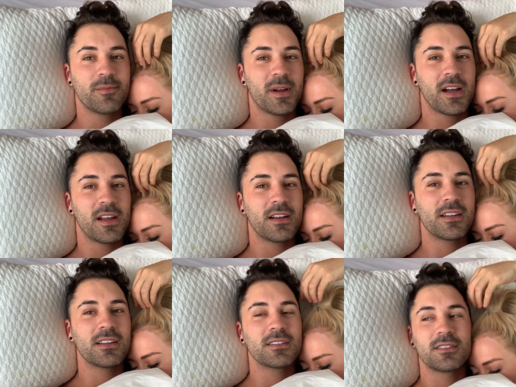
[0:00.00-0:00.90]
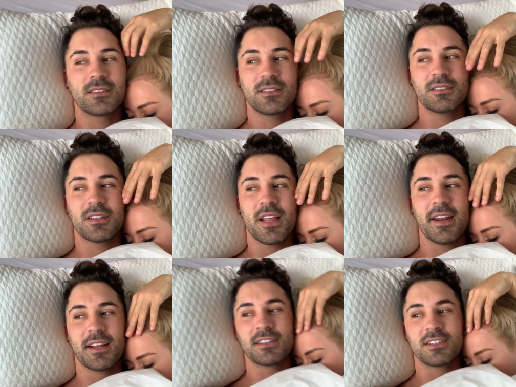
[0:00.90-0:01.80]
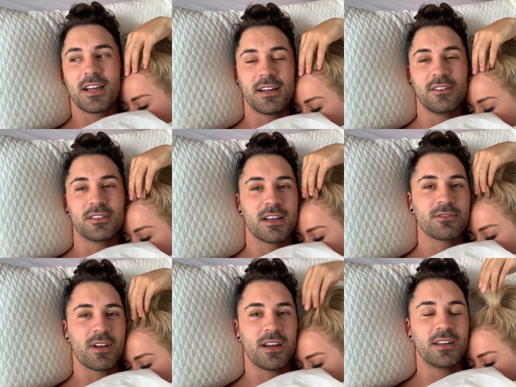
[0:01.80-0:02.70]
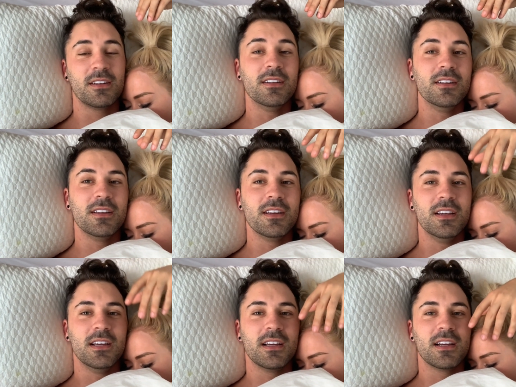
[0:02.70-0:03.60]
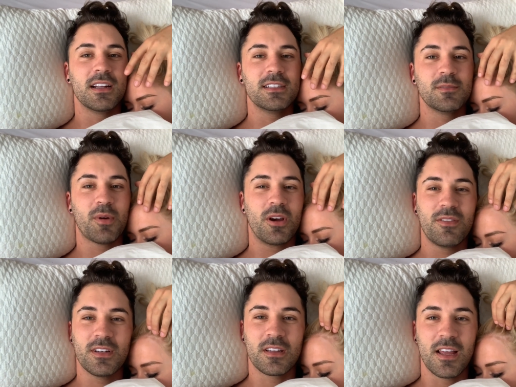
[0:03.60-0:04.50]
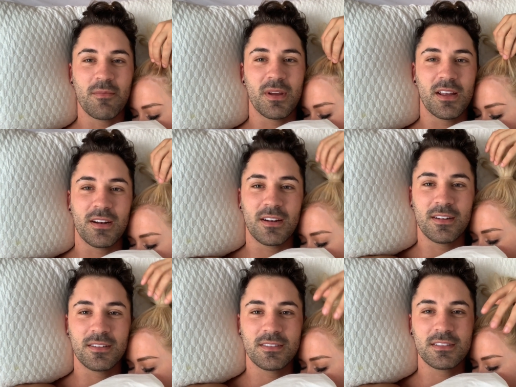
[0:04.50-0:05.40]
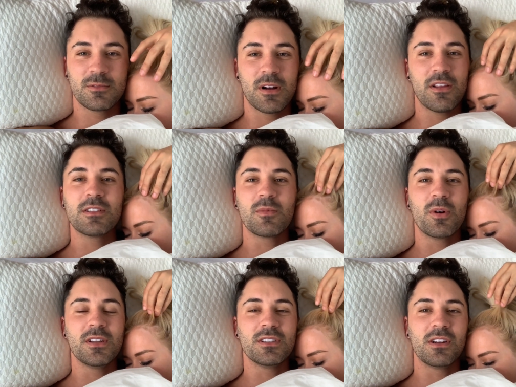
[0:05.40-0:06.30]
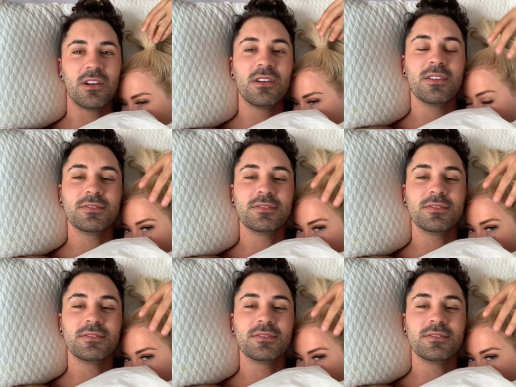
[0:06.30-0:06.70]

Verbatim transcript: But it's cloudy outside, it looks like it's raining. And it's just perfect to lay in bed. It's one of those mornings, you know.